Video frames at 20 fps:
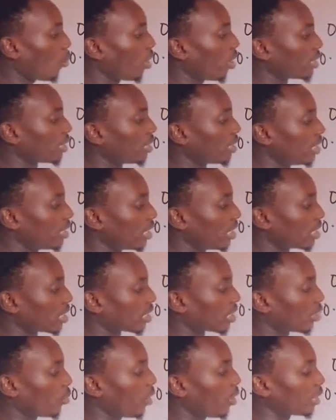what's the digits?
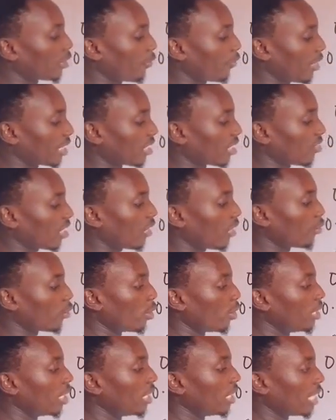What's the first significant
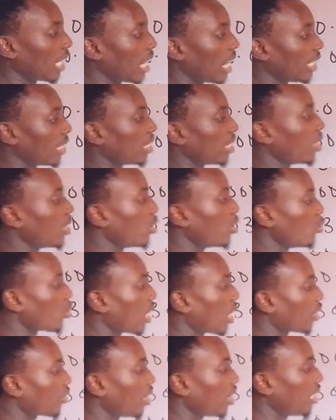figure here? 9. You
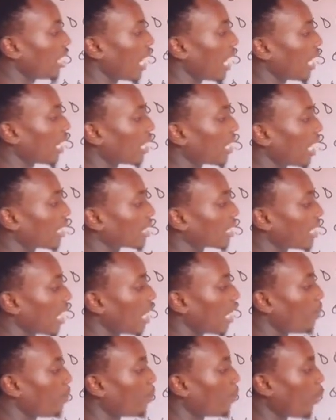can actually write
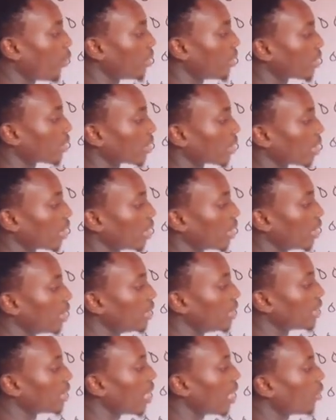
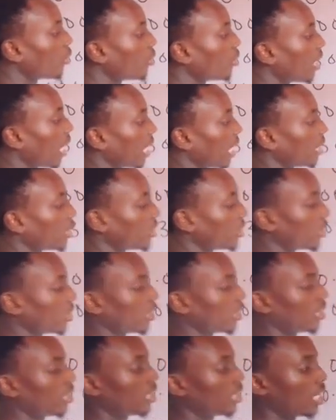9.09
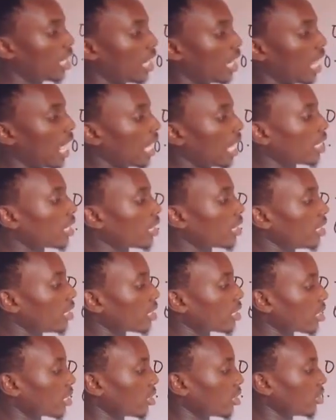like
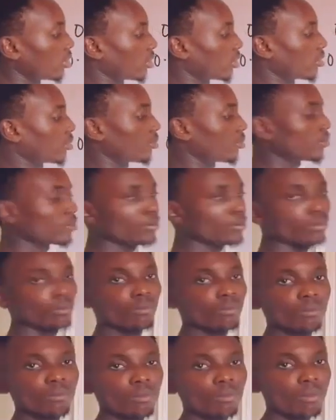this.
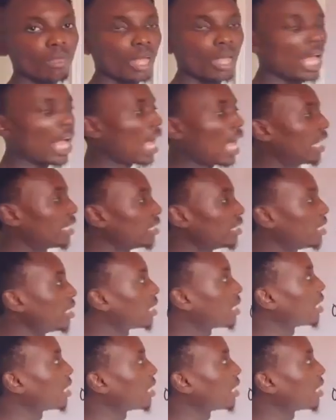And this